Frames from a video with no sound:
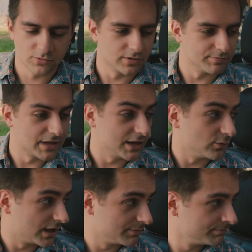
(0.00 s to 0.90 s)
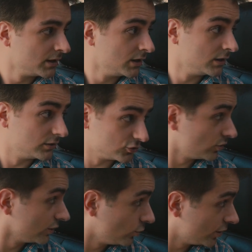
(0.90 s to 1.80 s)
Well, anyway, there's
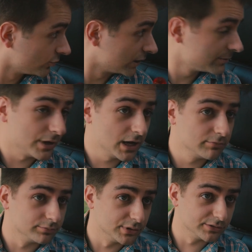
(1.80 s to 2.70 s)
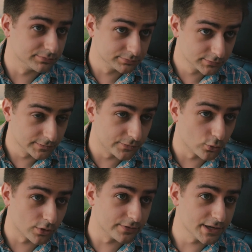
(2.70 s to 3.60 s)
only one ring pop, but
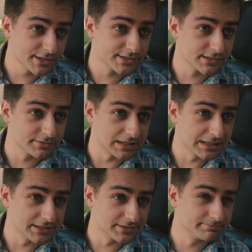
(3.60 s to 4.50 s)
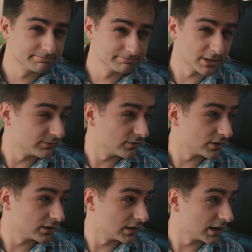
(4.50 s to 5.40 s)
four of us, and I've
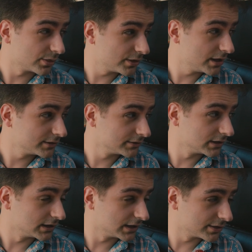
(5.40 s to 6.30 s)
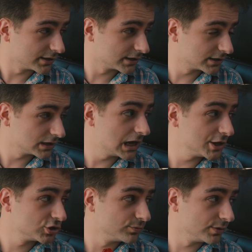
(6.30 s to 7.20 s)
given it a lot of thought, and I think
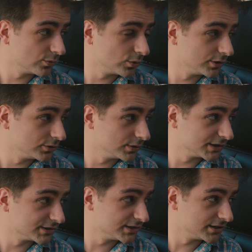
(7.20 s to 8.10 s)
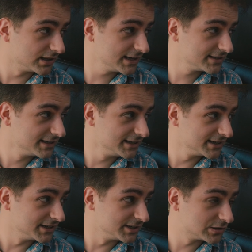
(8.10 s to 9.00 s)
I should be the one who gets to delight
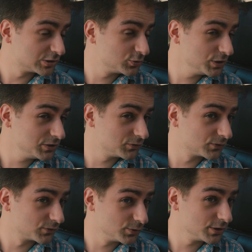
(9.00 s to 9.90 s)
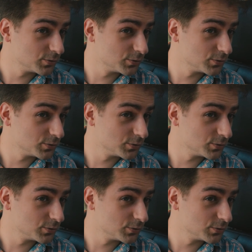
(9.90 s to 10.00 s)
in its sweet, fruity